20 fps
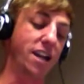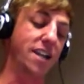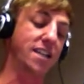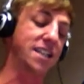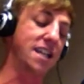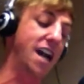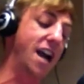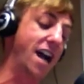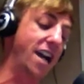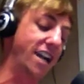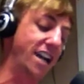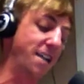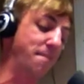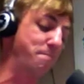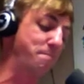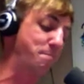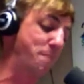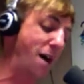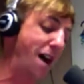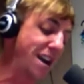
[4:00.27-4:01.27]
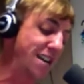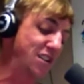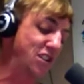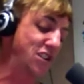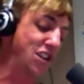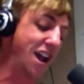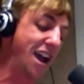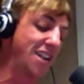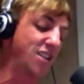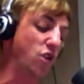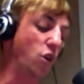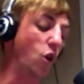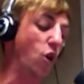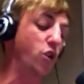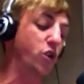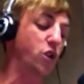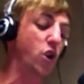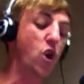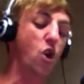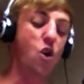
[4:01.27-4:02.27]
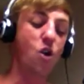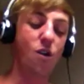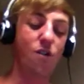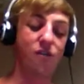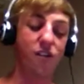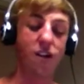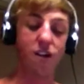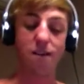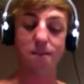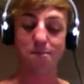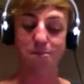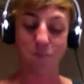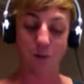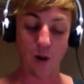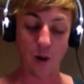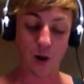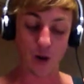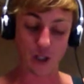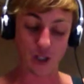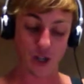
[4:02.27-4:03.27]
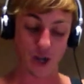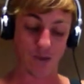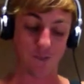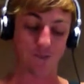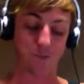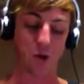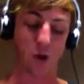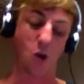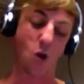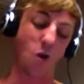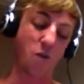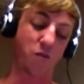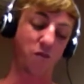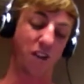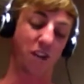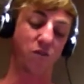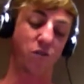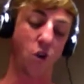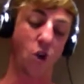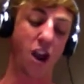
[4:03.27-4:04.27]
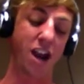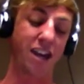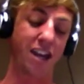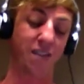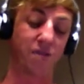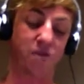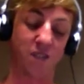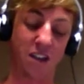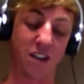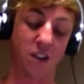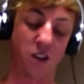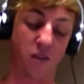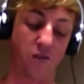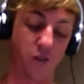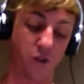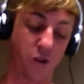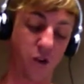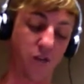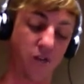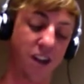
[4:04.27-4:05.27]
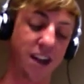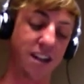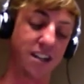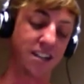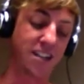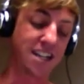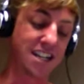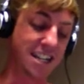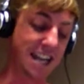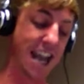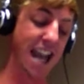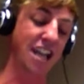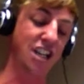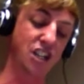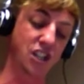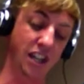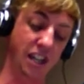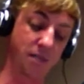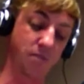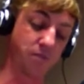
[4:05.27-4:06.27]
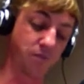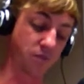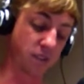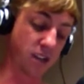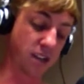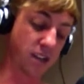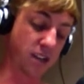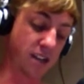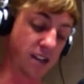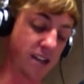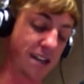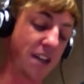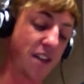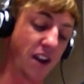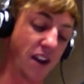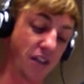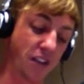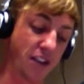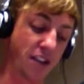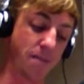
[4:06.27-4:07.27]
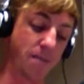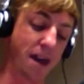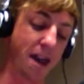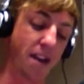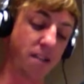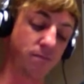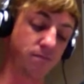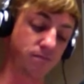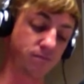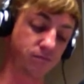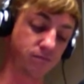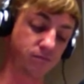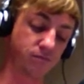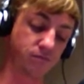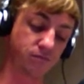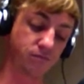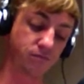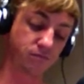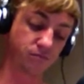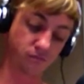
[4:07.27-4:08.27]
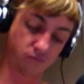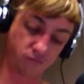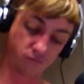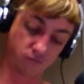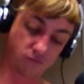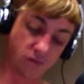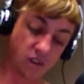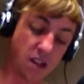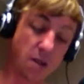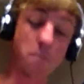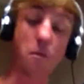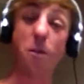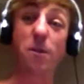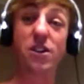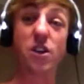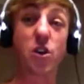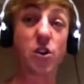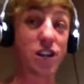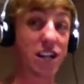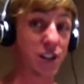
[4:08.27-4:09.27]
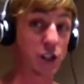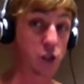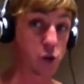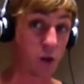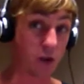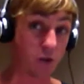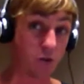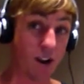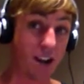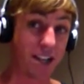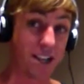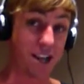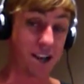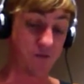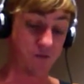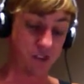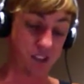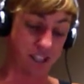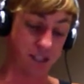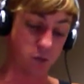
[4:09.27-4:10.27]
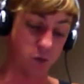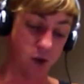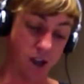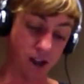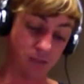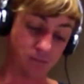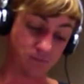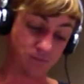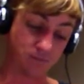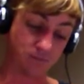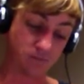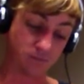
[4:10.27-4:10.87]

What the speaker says: a tiny bite-sized hors d'oeuvre portion, perfect for any finger food event. Actually, now that I think about it, probably don't need the shrink ray gun for this one.